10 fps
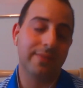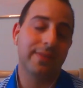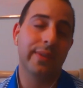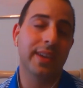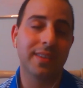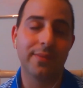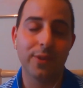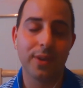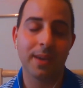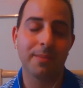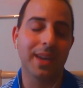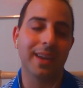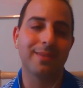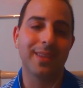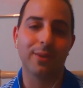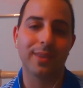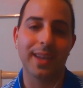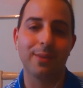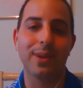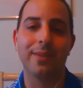I've never interviewed him, and I doubt
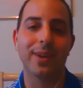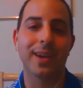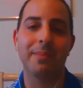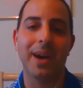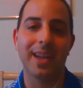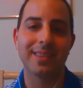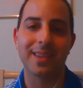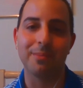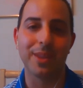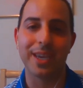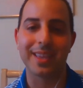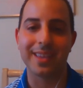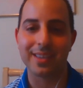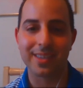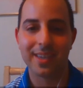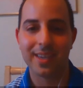that he would ever come on something like this.